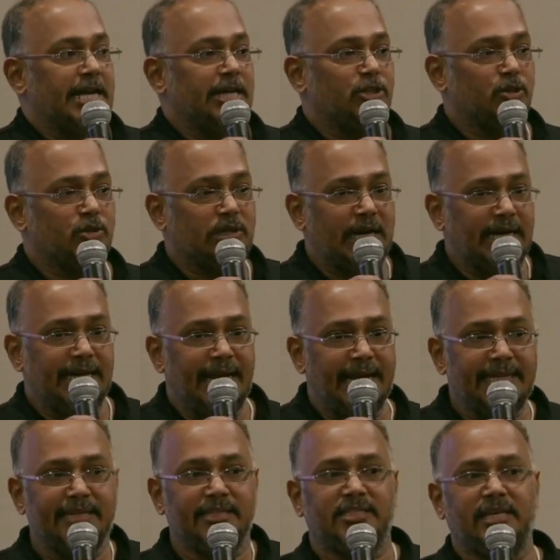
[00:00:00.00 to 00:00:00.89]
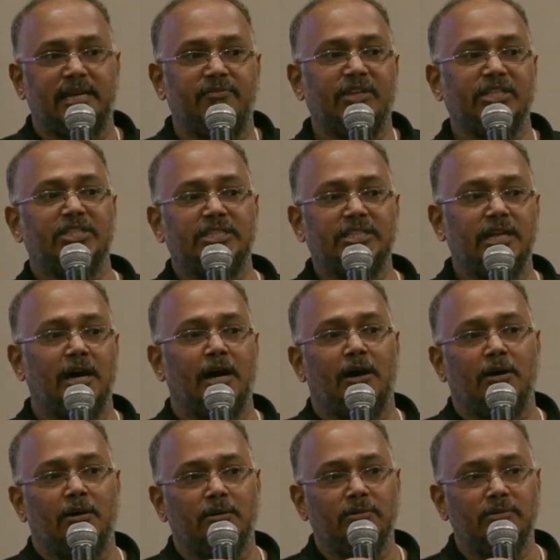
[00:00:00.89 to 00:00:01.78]
to connect a
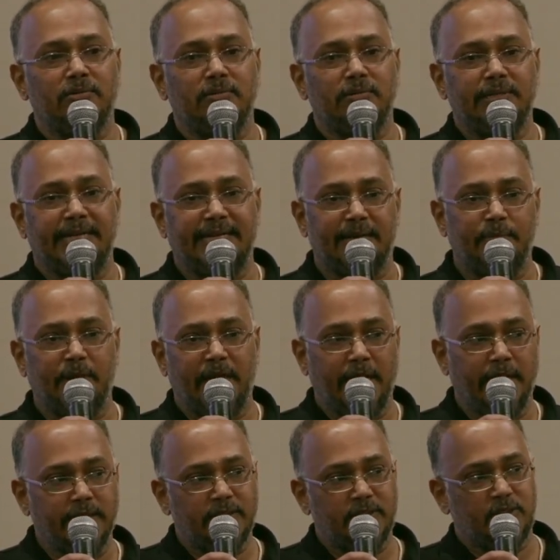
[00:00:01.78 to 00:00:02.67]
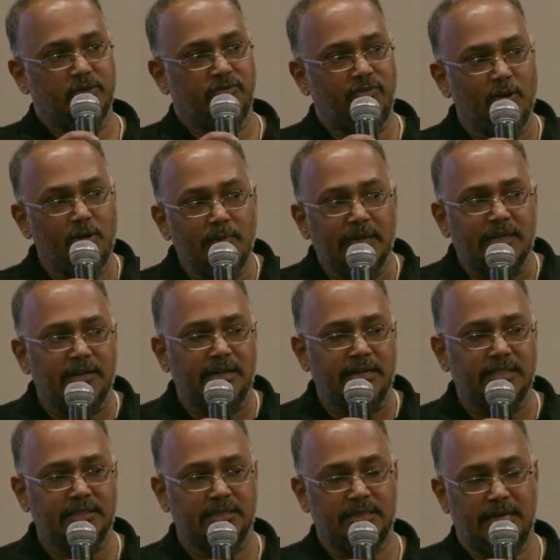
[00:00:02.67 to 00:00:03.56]
ServiceNow database to flow
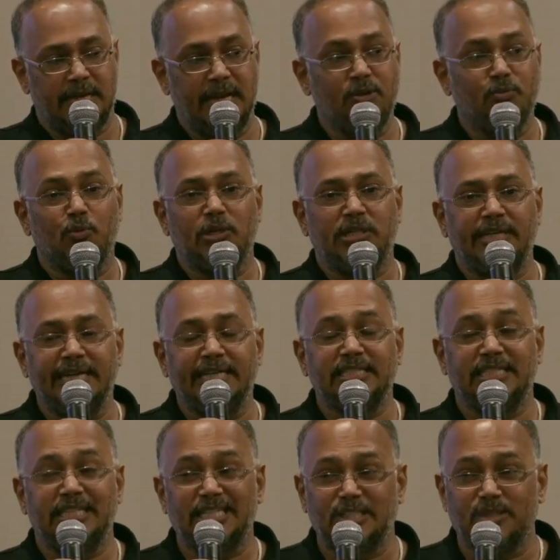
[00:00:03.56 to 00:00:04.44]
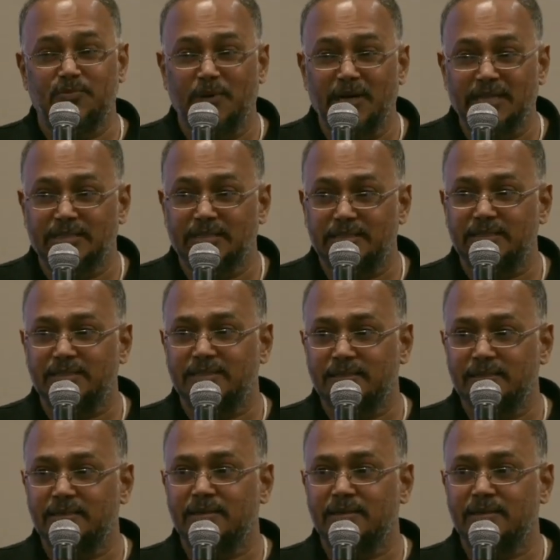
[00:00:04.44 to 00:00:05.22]
metrics, it would take 6 months.